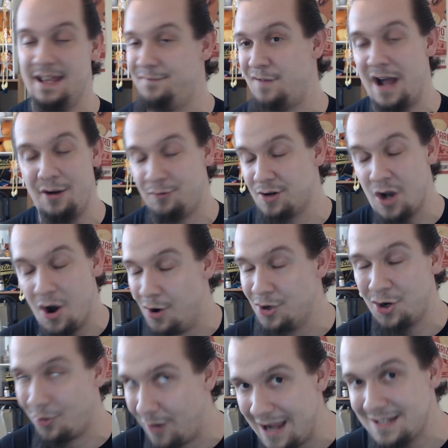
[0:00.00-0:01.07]
if I
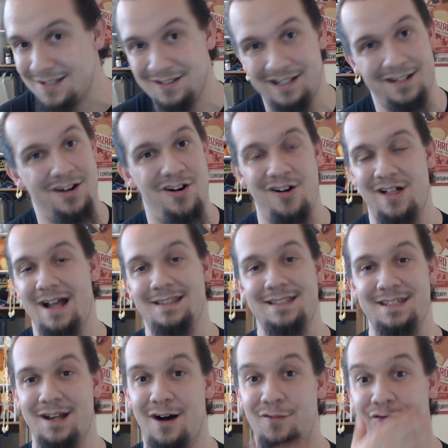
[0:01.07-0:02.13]
recall correctly, and all that
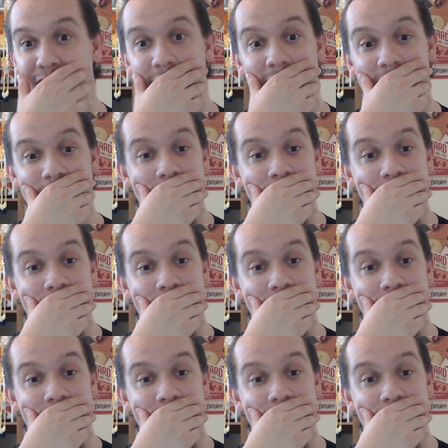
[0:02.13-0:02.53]
stuff.